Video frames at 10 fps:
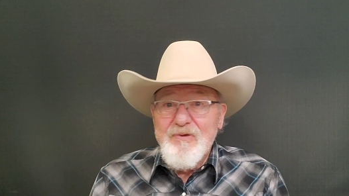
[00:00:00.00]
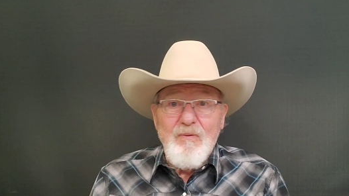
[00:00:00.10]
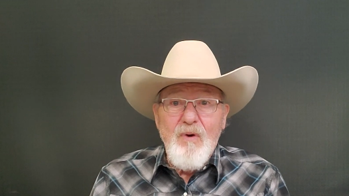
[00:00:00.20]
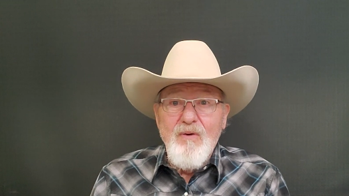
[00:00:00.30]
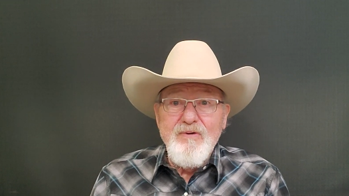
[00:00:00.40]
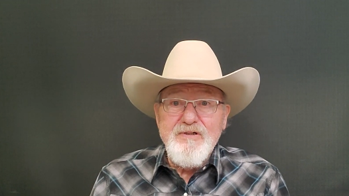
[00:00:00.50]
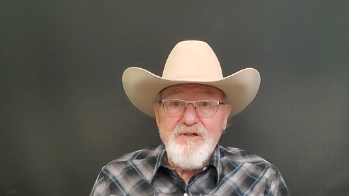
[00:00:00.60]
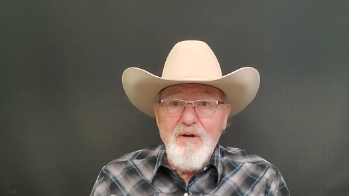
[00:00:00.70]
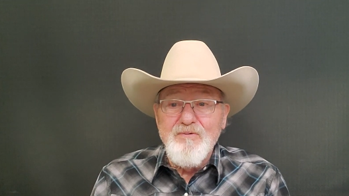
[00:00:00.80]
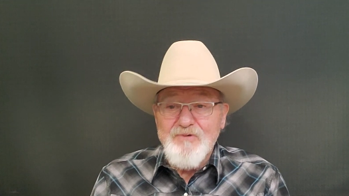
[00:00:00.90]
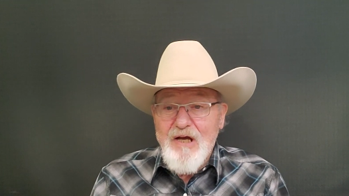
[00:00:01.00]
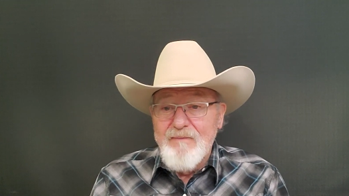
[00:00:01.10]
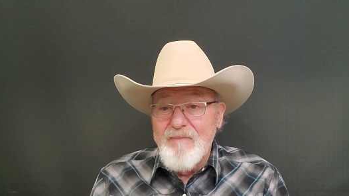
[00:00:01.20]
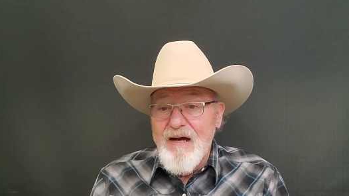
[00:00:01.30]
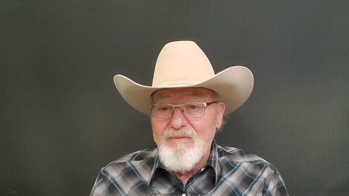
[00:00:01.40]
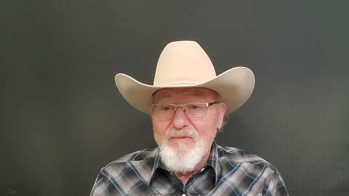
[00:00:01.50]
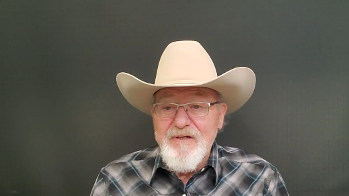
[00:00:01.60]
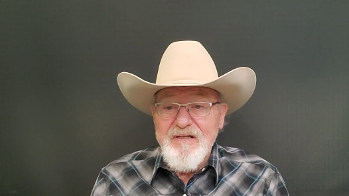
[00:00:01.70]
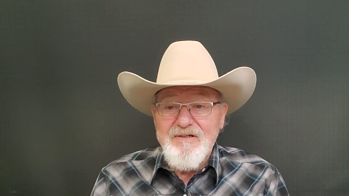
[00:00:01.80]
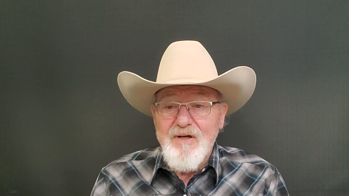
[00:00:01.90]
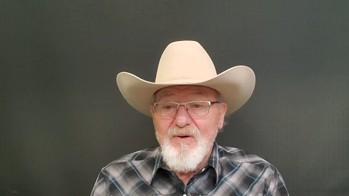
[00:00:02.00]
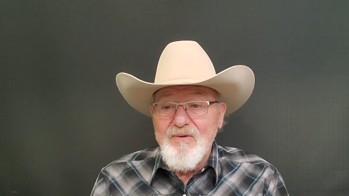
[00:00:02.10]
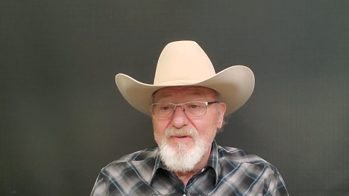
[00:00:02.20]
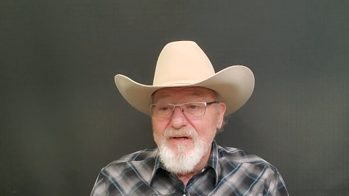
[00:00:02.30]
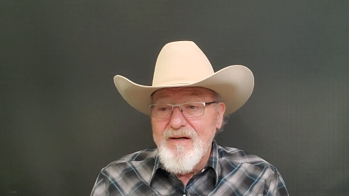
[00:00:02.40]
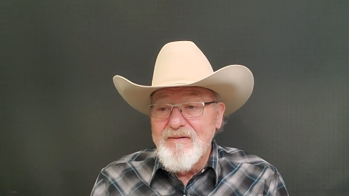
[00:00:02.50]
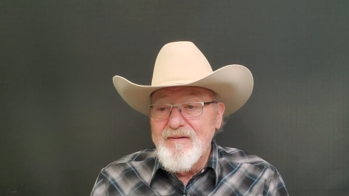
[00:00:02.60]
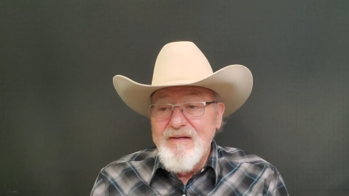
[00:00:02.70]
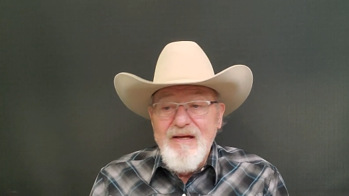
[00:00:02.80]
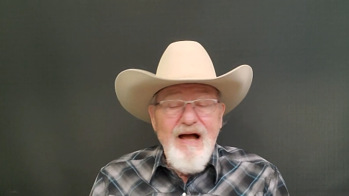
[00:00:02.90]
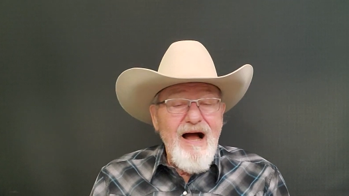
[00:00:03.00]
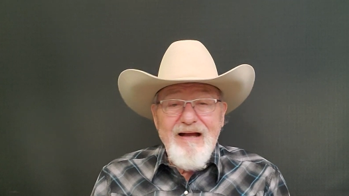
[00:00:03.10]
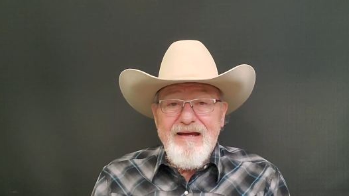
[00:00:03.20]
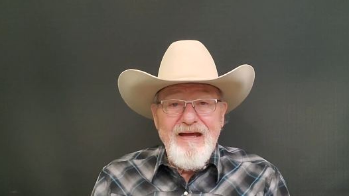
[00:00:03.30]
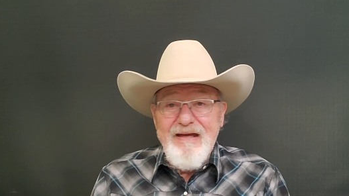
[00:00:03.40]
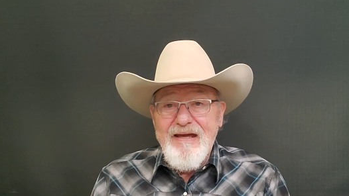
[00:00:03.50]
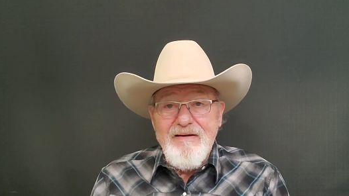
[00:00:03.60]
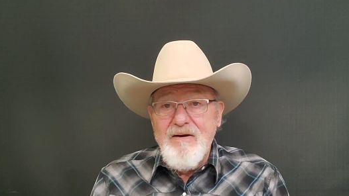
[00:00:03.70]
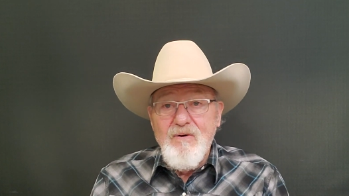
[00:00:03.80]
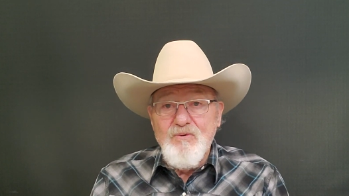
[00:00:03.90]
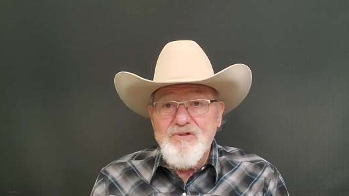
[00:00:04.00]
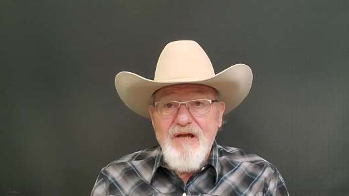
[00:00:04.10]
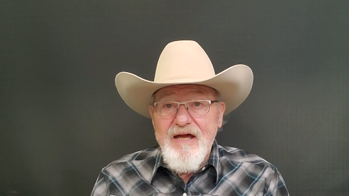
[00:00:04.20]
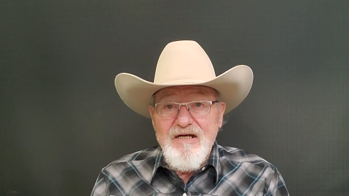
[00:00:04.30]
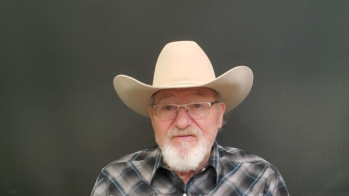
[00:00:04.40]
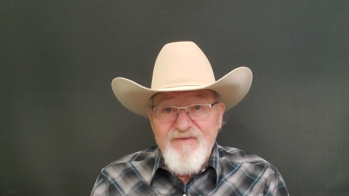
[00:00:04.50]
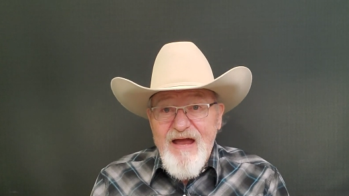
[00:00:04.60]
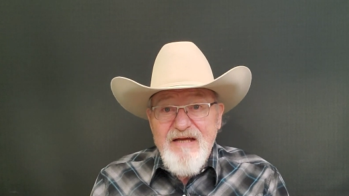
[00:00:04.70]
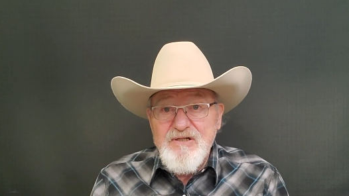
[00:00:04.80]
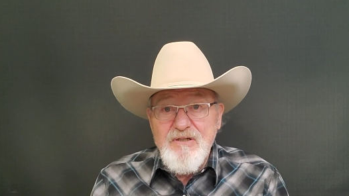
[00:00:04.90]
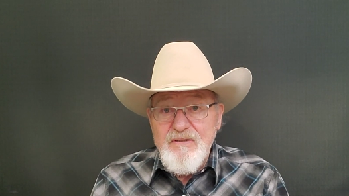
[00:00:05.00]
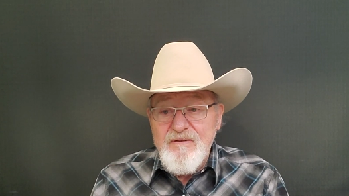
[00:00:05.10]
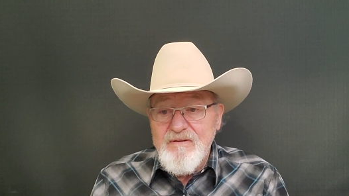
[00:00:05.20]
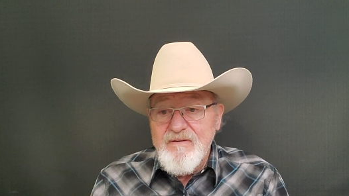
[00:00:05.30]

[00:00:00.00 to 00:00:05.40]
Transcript: the Rolling Stones come out with the song, uh, I Can't Get No Satisfaction.